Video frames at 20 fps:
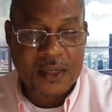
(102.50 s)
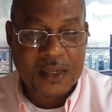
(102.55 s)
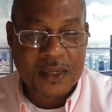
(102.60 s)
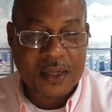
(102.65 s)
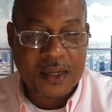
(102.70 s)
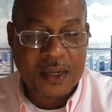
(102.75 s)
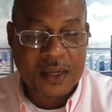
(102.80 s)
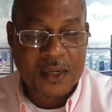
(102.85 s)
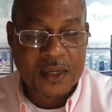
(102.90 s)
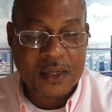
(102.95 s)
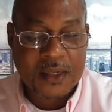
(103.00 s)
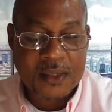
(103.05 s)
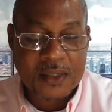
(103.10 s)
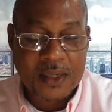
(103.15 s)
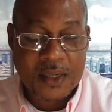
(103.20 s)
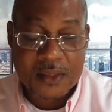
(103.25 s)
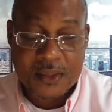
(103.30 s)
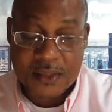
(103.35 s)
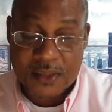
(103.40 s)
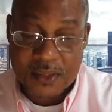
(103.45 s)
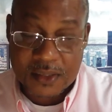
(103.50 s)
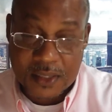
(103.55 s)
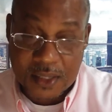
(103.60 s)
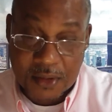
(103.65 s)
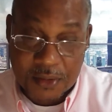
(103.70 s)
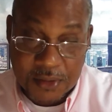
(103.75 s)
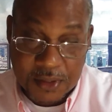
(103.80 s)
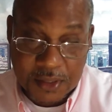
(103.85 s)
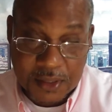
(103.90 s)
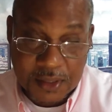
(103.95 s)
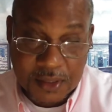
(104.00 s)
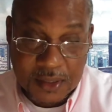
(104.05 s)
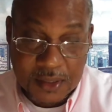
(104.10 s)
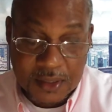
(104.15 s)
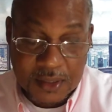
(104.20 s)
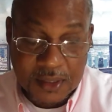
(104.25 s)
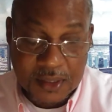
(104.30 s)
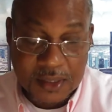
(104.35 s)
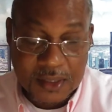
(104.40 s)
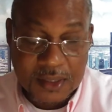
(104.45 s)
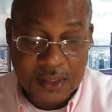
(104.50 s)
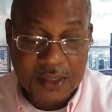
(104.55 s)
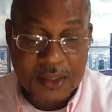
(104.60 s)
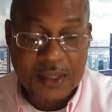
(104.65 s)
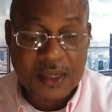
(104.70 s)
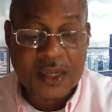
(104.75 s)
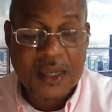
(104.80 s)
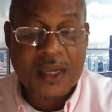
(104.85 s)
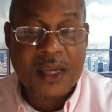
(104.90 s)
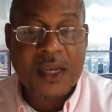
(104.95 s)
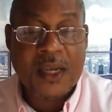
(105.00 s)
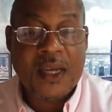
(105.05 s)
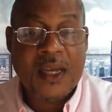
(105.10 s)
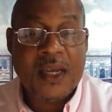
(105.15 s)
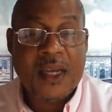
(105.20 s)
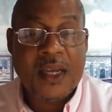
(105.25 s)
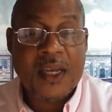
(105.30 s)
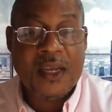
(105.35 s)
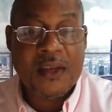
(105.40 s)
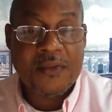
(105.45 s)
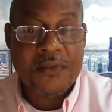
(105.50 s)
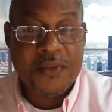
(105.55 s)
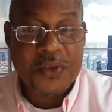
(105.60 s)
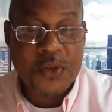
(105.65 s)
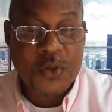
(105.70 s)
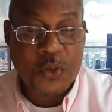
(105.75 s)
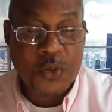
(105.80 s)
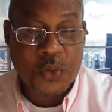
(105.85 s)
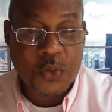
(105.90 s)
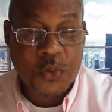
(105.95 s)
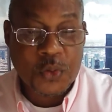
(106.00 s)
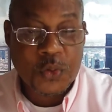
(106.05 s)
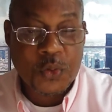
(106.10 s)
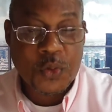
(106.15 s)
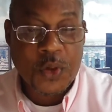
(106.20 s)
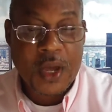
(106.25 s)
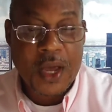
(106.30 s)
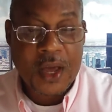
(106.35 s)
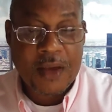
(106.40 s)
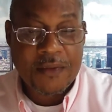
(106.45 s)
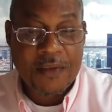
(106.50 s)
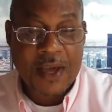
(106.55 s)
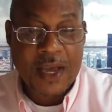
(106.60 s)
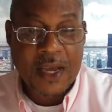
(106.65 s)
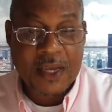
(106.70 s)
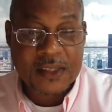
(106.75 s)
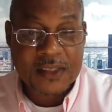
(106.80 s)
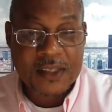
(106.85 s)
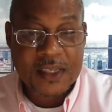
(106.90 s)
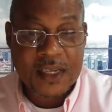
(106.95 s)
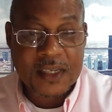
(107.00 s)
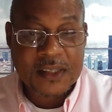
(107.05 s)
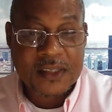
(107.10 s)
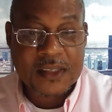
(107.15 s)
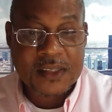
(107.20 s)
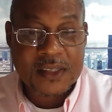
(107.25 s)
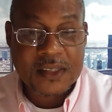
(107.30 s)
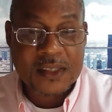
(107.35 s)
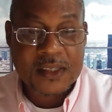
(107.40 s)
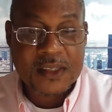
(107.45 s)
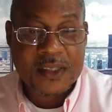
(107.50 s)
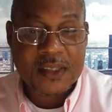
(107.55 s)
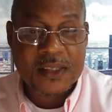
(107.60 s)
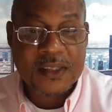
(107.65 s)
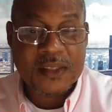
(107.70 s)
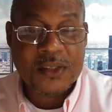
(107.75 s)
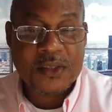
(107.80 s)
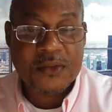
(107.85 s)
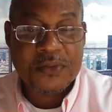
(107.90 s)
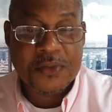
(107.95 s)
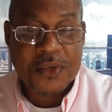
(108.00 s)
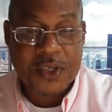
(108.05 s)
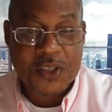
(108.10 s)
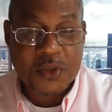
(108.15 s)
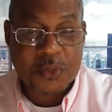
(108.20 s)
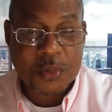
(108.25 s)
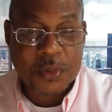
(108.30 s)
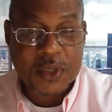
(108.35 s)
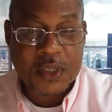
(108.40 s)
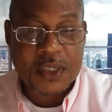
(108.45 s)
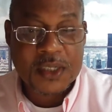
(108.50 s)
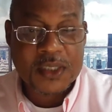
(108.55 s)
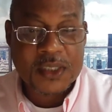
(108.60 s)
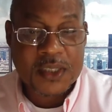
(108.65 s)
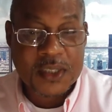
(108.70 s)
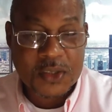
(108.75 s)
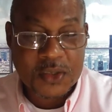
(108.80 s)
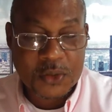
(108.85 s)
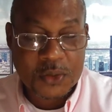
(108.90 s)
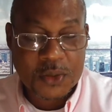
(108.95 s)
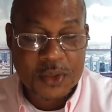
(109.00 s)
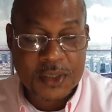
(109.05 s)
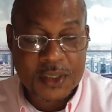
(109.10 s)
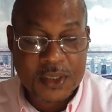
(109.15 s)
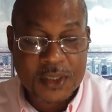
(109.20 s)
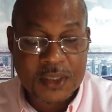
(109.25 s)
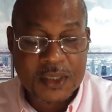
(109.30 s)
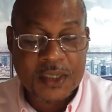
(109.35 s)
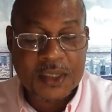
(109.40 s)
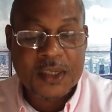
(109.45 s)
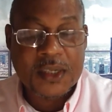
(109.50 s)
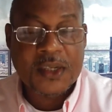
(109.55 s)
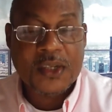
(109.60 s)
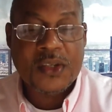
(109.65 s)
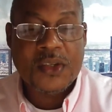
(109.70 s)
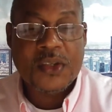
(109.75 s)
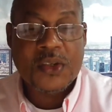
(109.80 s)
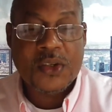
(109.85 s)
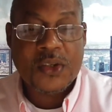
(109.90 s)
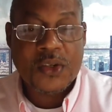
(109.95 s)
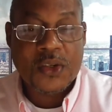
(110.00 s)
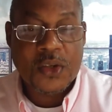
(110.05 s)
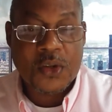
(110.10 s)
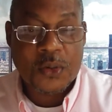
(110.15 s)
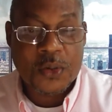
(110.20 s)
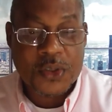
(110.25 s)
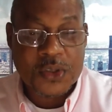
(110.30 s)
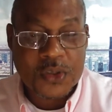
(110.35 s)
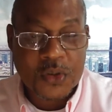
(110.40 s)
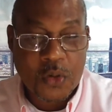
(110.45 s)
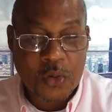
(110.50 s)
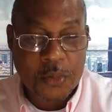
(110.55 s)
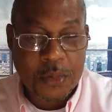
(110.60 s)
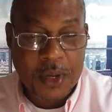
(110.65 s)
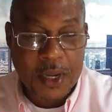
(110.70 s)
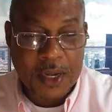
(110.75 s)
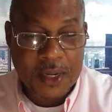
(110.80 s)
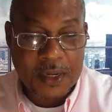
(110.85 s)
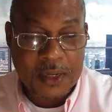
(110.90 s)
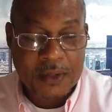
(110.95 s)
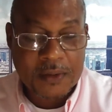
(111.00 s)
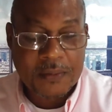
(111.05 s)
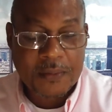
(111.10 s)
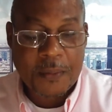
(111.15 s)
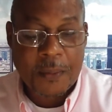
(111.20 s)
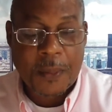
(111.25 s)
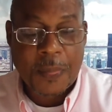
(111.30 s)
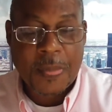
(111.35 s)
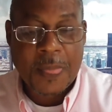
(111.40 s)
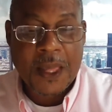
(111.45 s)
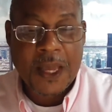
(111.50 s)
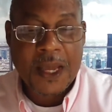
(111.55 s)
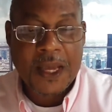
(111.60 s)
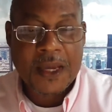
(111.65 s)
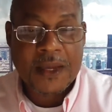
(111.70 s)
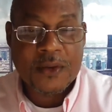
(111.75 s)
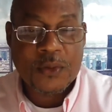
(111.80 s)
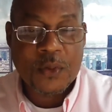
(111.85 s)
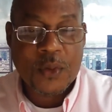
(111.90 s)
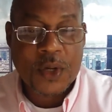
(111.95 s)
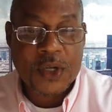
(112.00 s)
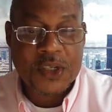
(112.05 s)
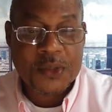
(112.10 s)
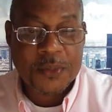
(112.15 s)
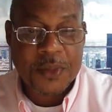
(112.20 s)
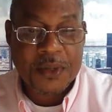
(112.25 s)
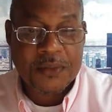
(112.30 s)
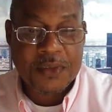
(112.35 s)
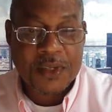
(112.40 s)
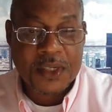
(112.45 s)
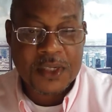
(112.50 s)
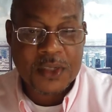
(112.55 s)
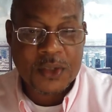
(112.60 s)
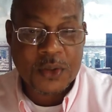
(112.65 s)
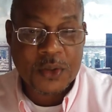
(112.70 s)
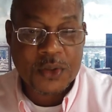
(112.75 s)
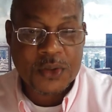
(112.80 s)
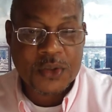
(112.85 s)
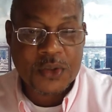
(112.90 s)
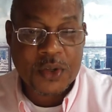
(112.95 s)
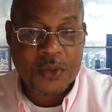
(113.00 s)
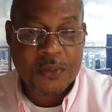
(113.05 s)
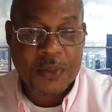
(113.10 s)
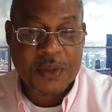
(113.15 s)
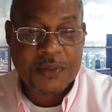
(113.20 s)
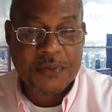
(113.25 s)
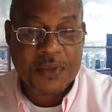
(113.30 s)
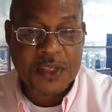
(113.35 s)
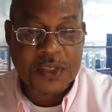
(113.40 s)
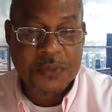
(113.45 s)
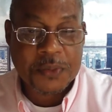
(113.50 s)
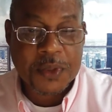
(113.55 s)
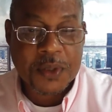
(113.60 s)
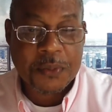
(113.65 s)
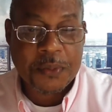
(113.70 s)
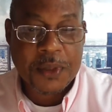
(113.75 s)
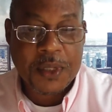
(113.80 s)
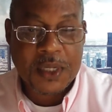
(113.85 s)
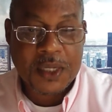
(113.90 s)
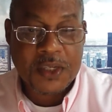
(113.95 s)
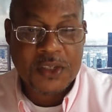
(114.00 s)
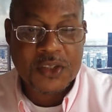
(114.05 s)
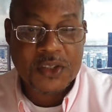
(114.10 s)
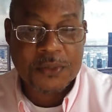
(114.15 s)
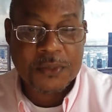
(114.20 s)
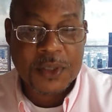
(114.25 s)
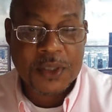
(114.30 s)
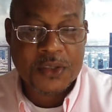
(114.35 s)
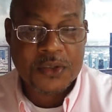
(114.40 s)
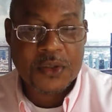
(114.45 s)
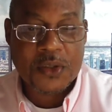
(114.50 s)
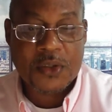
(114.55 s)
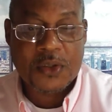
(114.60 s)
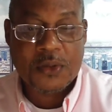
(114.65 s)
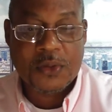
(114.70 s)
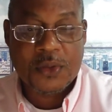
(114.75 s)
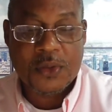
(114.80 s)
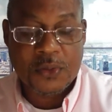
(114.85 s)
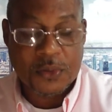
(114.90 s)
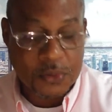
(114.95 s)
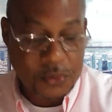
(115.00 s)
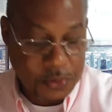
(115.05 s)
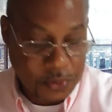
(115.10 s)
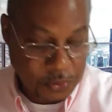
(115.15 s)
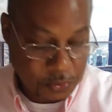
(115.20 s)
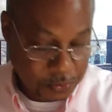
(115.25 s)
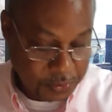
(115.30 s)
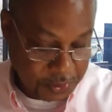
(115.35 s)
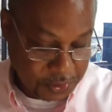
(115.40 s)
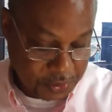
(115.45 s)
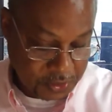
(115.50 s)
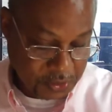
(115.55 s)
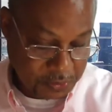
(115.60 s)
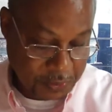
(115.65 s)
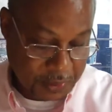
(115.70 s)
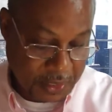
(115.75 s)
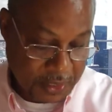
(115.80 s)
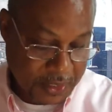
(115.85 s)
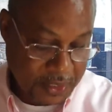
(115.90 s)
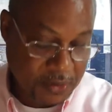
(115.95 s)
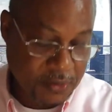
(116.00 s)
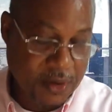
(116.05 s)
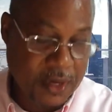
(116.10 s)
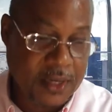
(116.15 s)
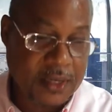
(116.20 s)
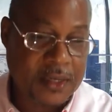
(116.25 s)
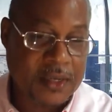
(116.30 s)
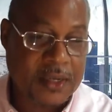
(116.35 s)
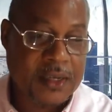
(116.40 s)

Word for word: uh, necessary if you have access to Facebook continually. You can always go back and watch my videos on my Facebook page. Make sure you, you put the spelling right